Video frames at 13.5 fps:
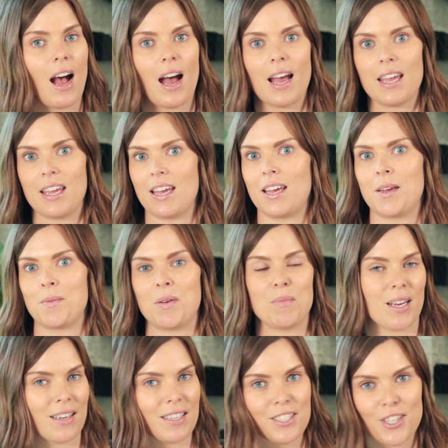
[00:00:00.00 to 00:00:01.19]
I am
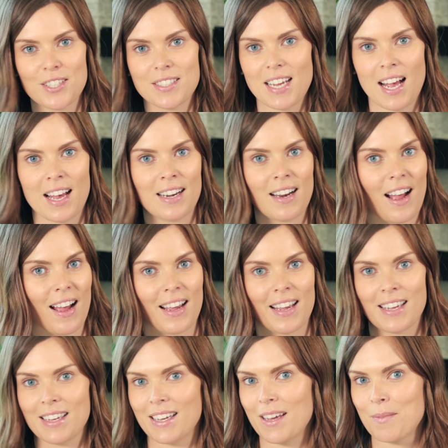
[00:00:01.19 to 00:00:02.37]
married to your dad.
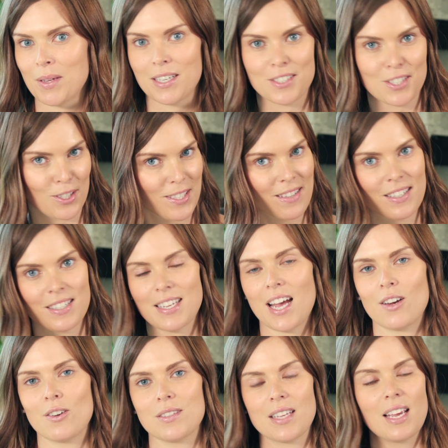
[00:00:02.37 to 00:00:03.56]
I am an adult in this
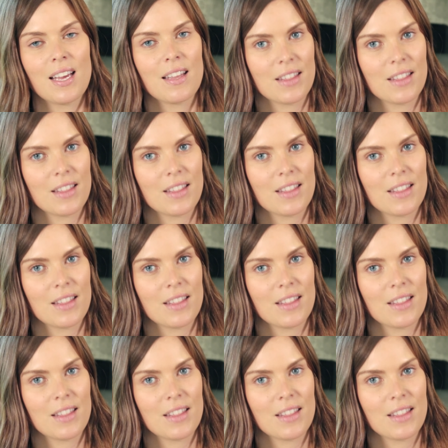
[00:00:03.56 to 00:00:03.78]
house.